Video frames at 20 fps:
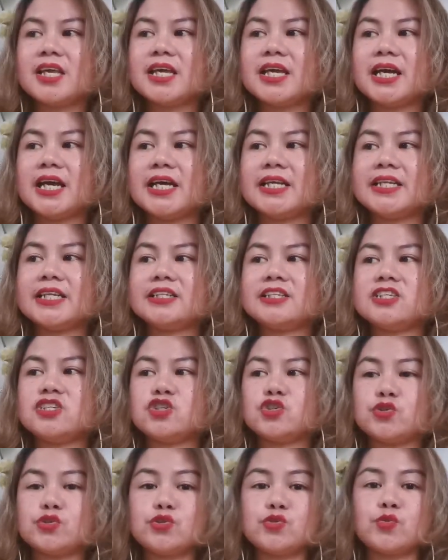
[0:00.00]
and it is
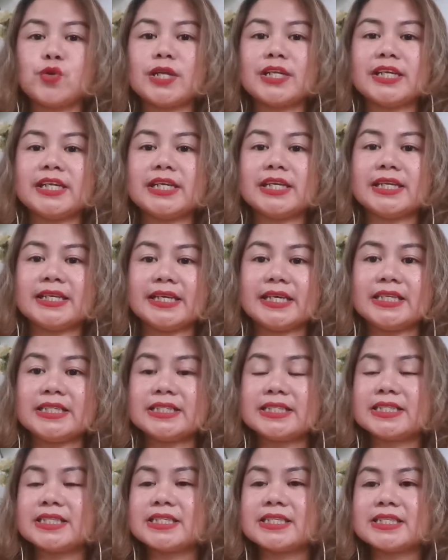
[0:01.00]
usually
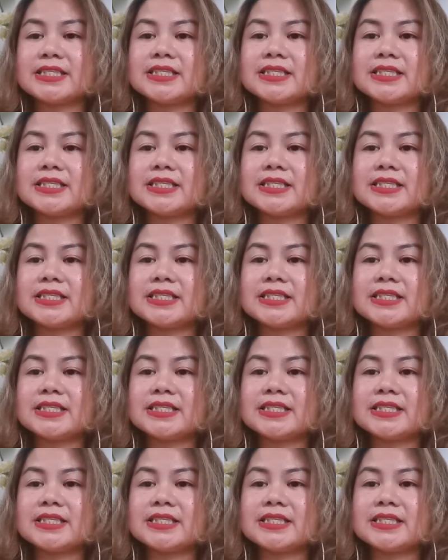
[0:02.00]
linked